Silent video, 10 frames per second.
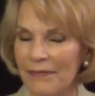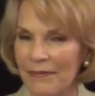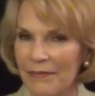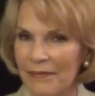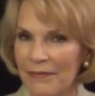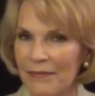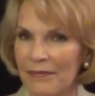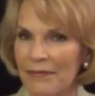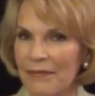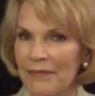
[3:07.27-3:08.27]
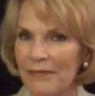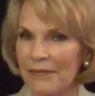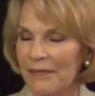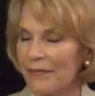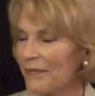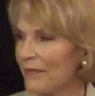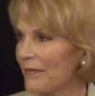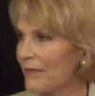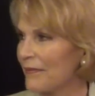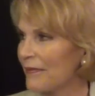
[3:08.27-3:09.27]

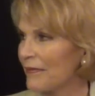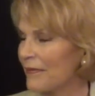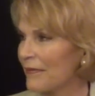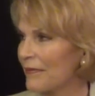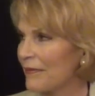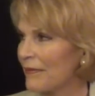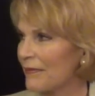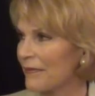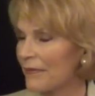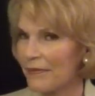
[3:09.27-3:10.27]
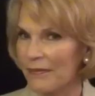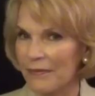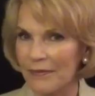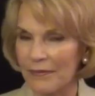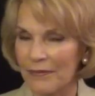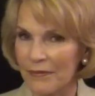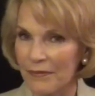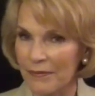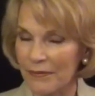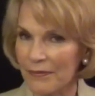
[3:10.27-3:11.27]

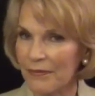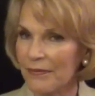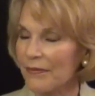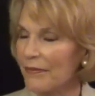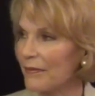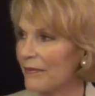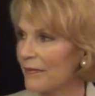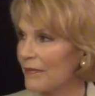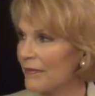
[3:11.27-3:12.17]
The person shown says nothing.